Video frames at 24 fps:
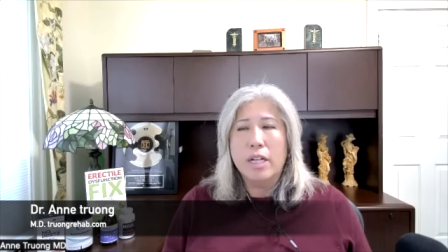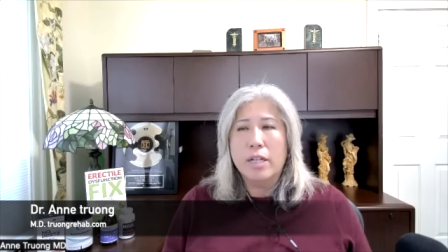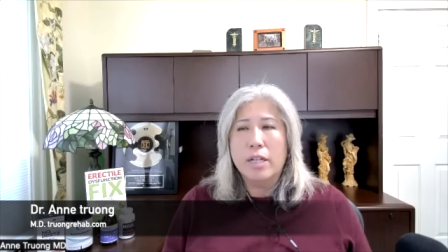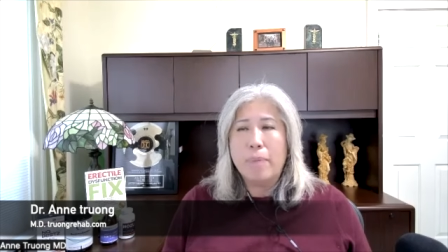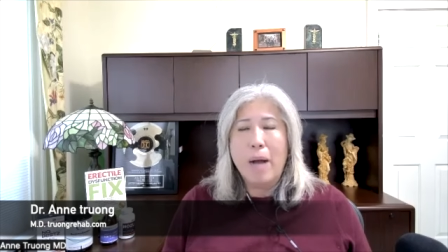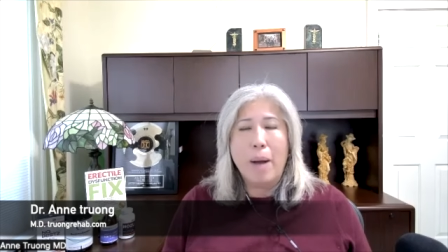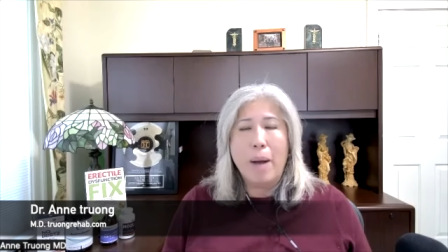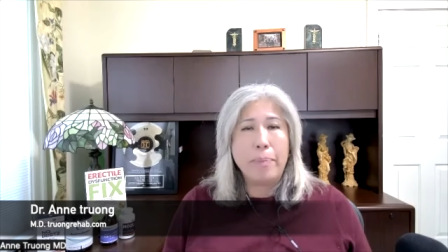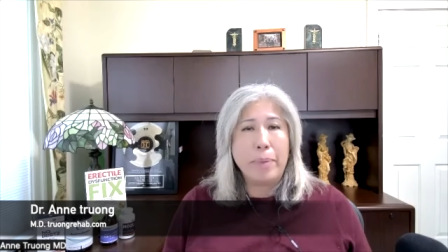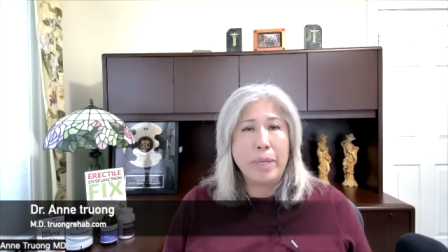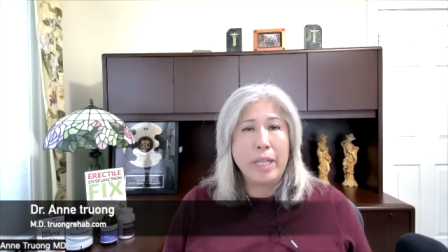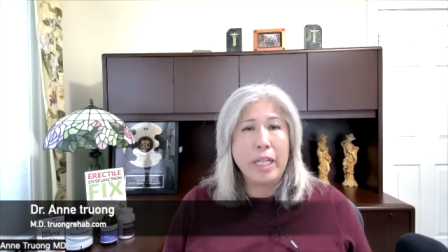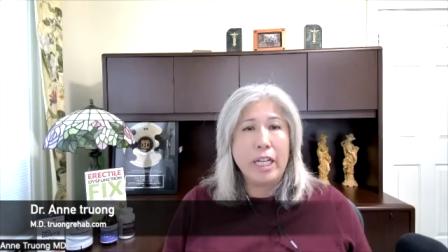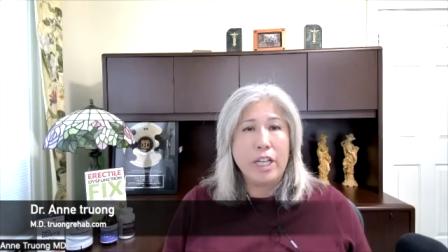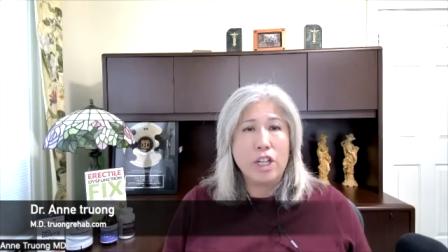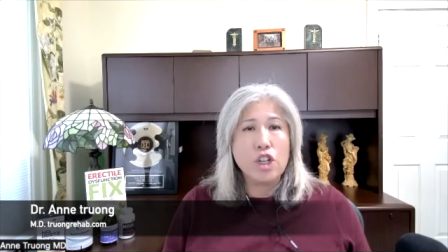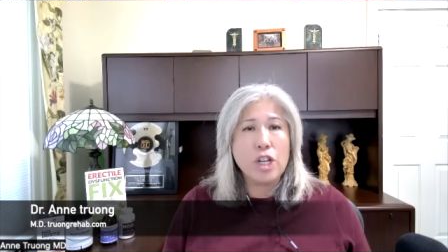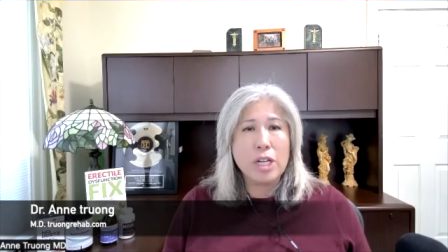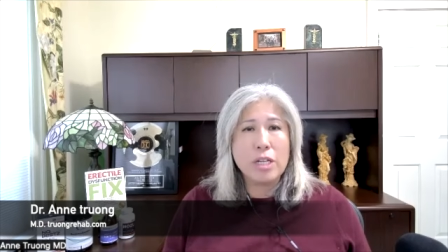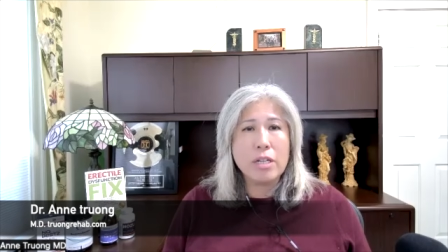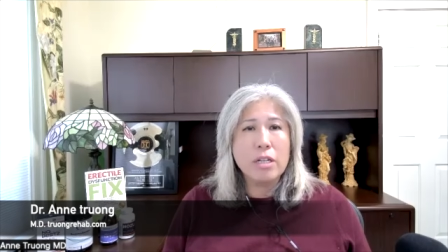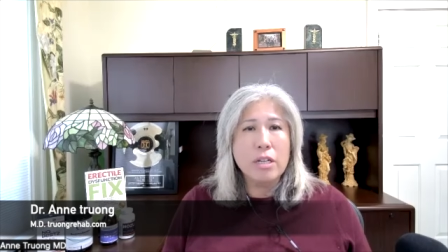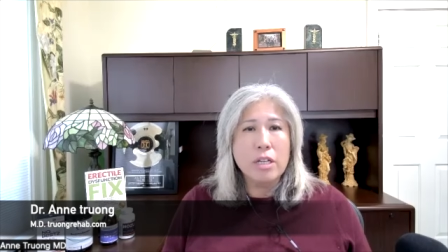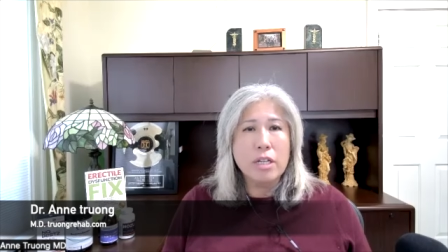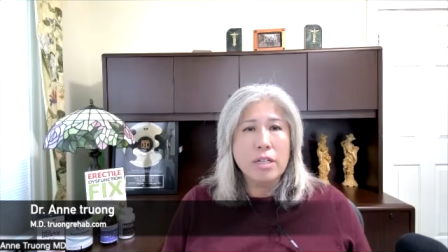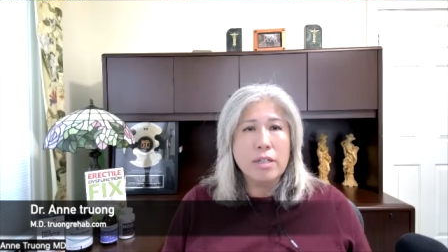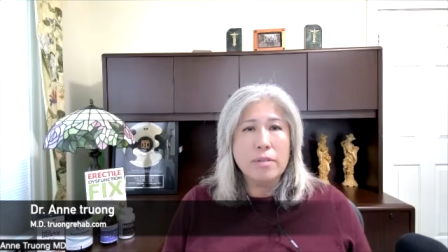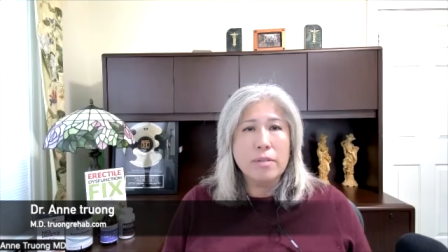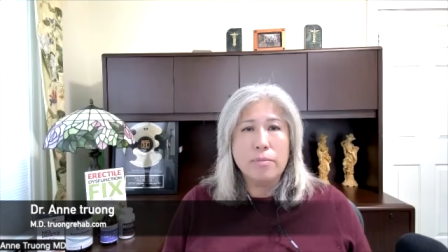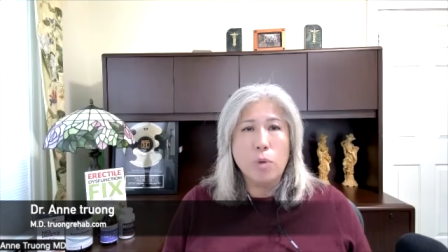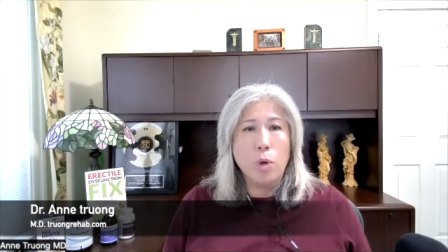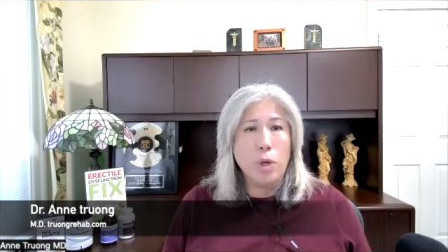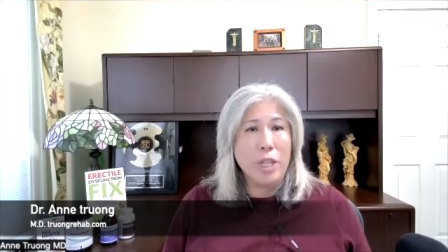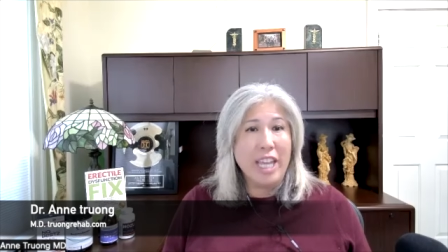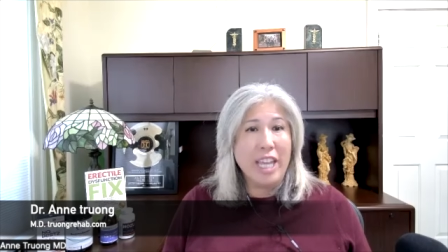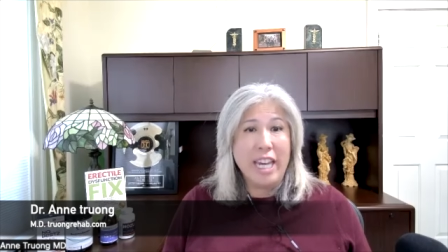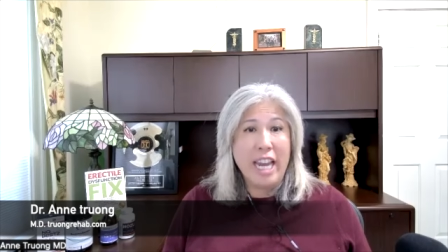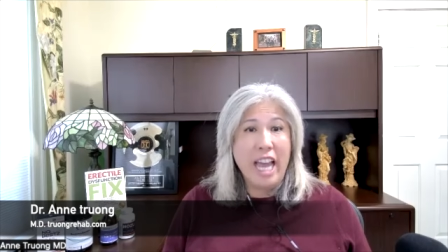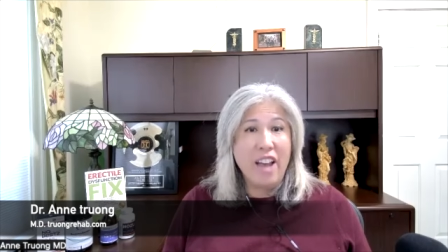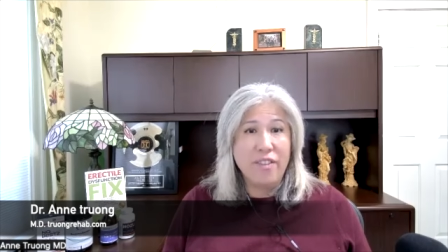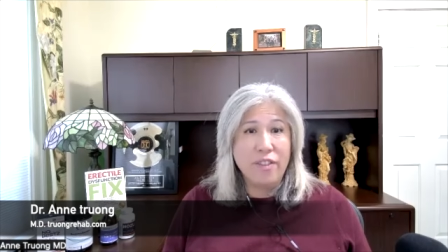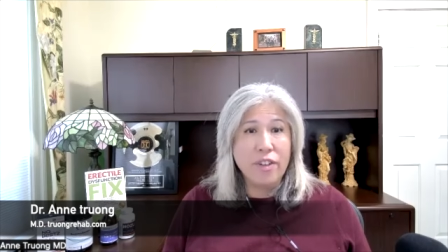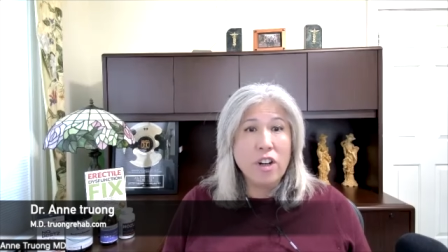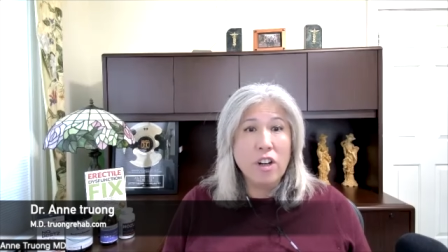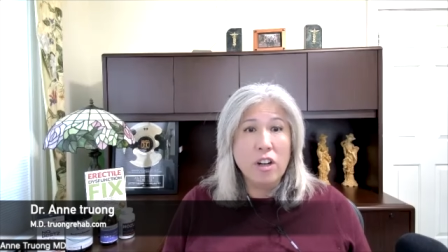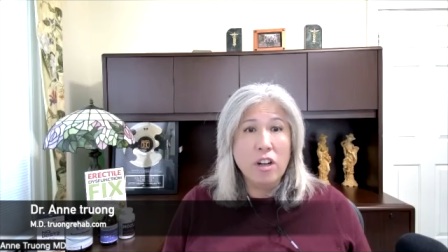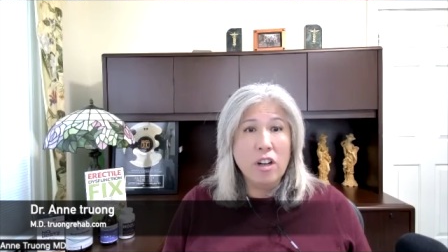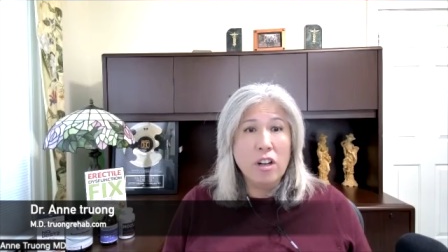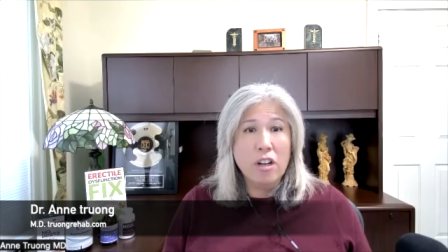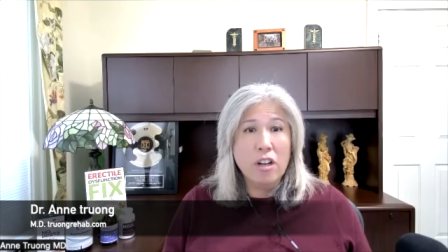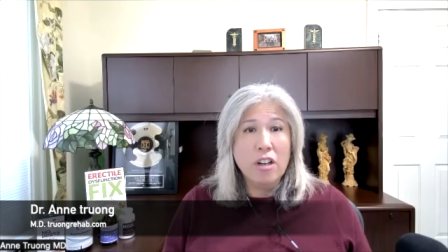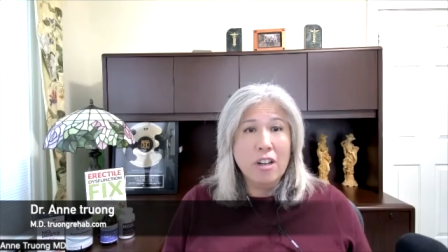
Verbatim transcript: population more than ever.